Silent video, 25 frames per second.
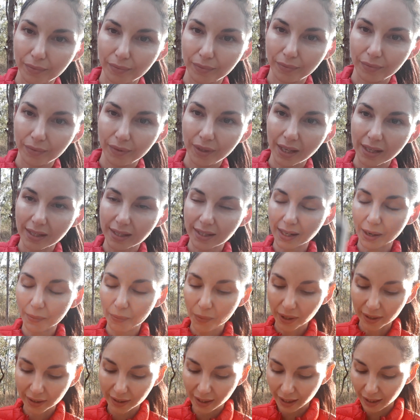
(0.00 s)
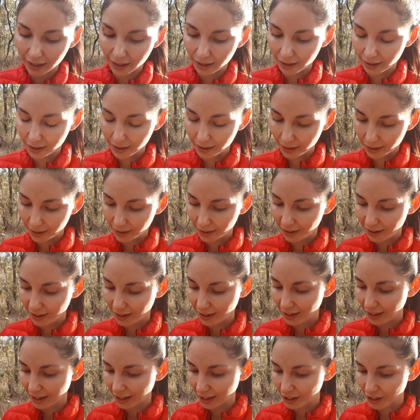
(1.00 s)
There's someone that
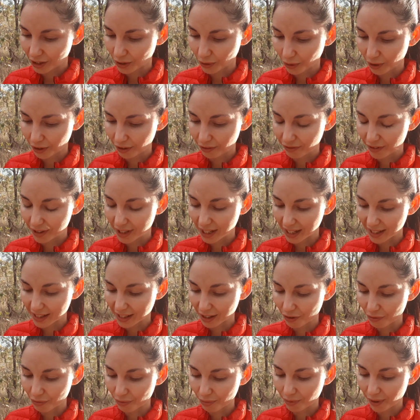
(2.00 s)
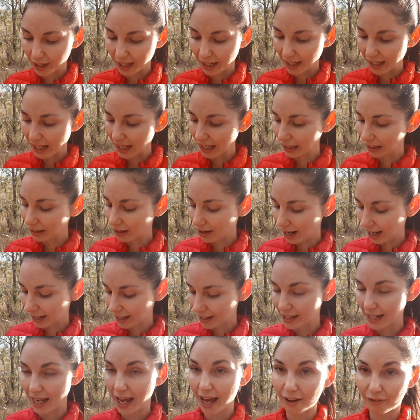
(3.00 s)
sort of doesn't really like
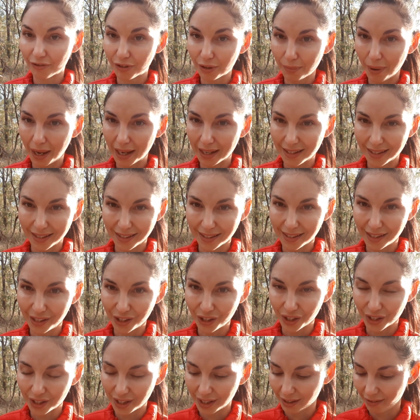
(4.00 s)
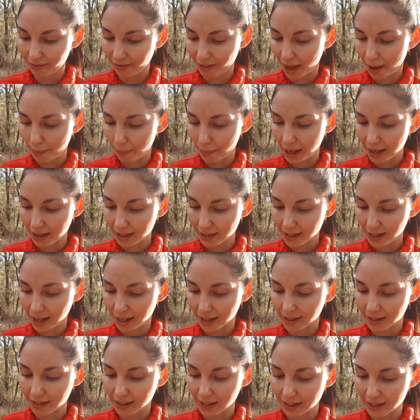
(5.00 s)
to have to make decisions, if that makes
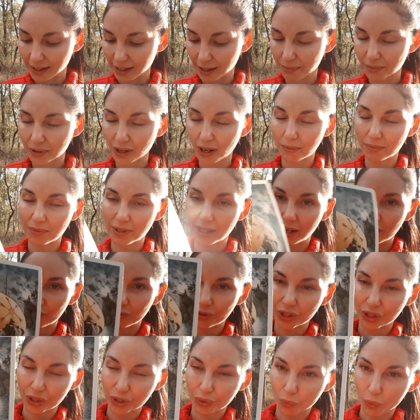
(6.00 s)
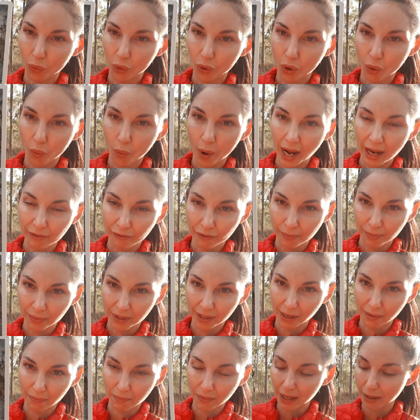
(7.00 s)
sense. And sometimes they'll just walk away from
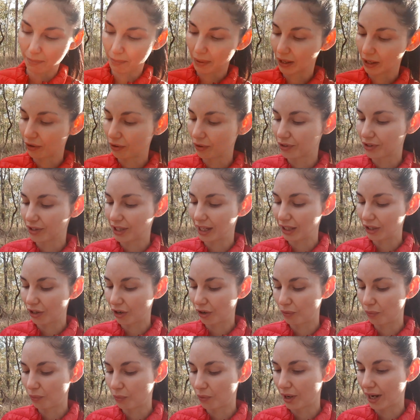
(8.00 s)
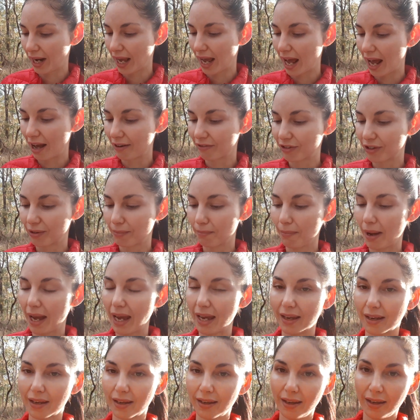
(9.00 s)
something because they don't want to have to
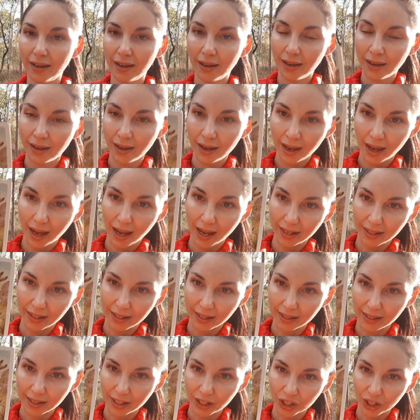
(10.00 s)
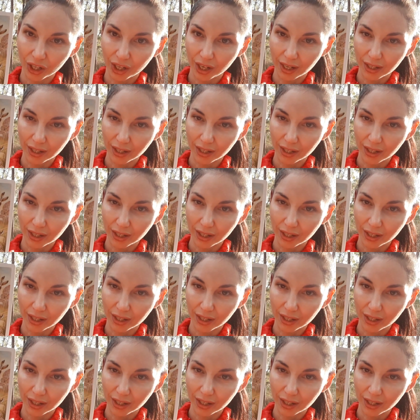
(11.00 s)
make a decision.